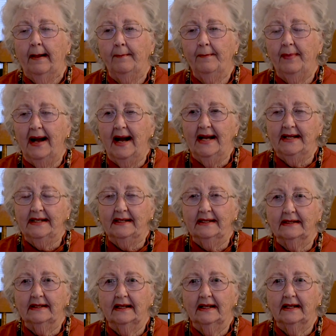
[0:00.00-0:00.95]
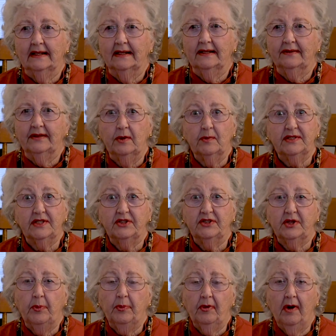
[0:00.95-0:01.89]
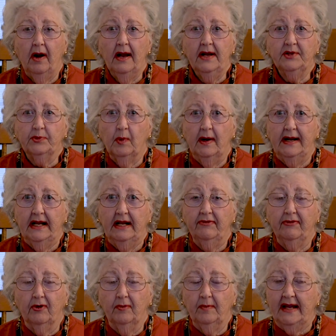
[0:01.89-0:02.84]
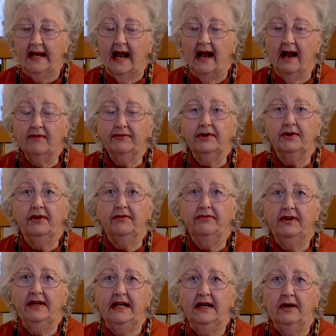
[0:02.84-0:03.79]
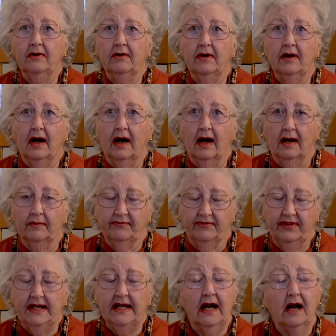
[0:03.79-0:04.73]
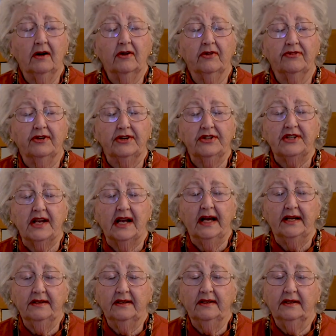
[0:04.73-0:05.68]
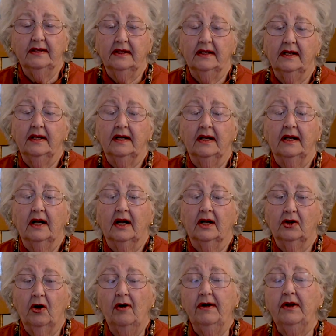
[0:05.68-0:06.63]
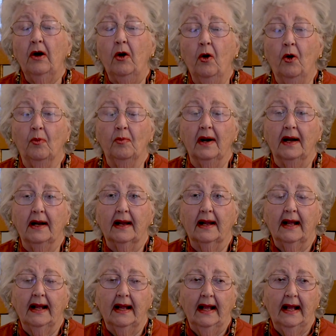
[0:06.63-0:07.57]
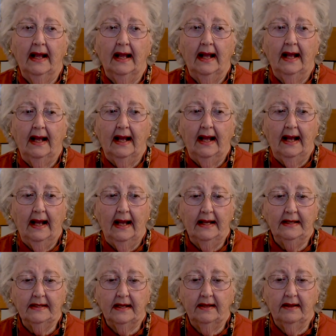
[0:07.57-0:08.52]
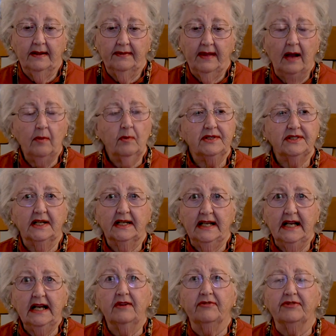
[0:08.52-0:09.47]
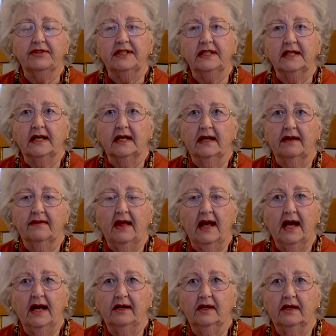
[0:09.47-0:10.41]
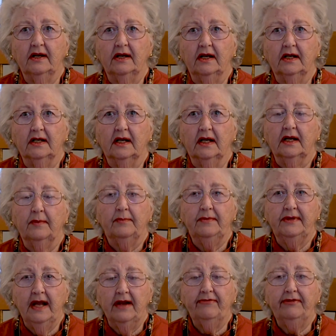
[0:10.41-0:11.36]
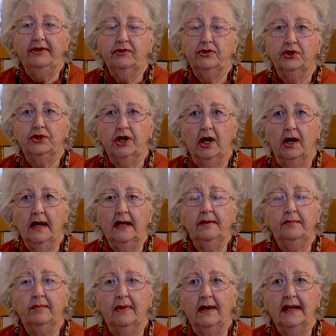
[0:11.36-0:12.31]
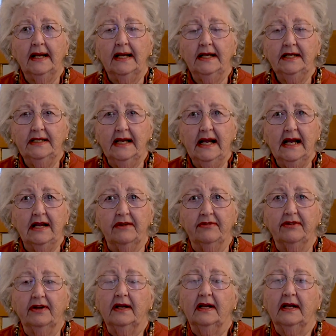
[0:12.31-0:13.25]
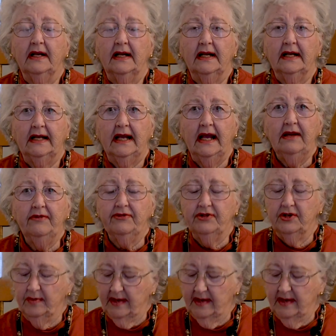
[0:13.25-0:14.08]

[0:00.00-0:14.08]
But there was a surprise waiting for me after the videographers had gone home. And that was a gift that nephews John, Mike, and Dave gave to